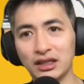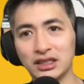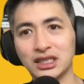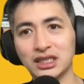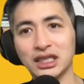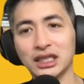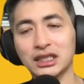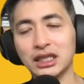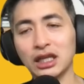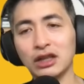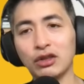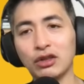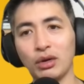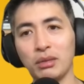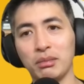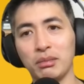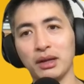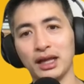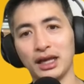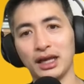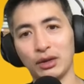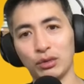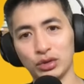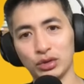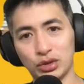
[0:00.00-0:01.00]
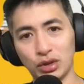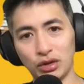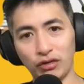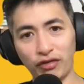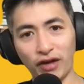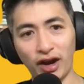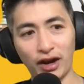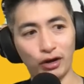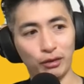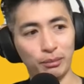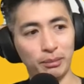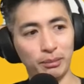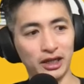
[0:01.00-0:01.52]
63 million was their
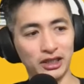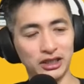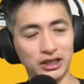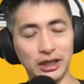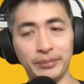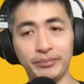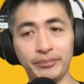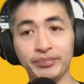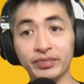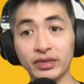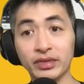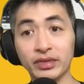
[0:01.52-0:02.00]
final budget.